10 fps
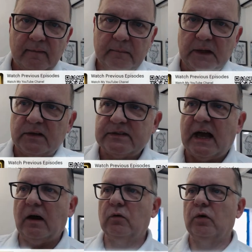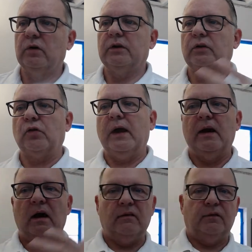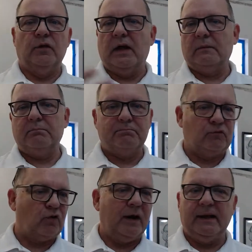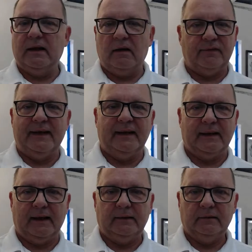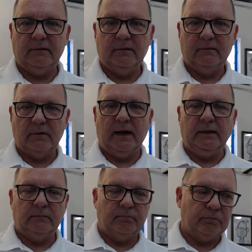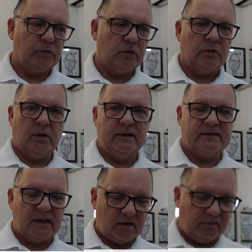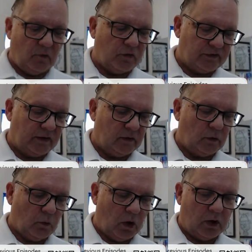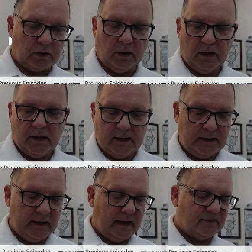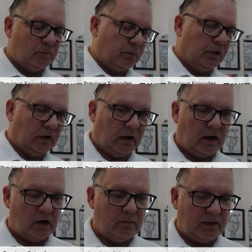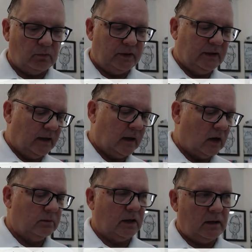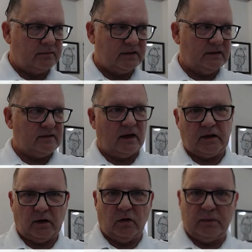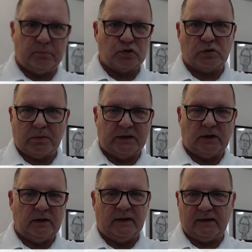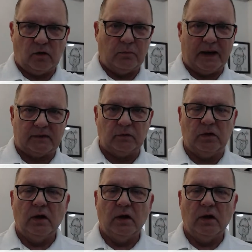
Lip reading: Because now the trade-off, we're not trading off anything, right? Instead of focusing on the work, he has to put an alarm, and when the alarm comes, he's got to go and push the button and go back to,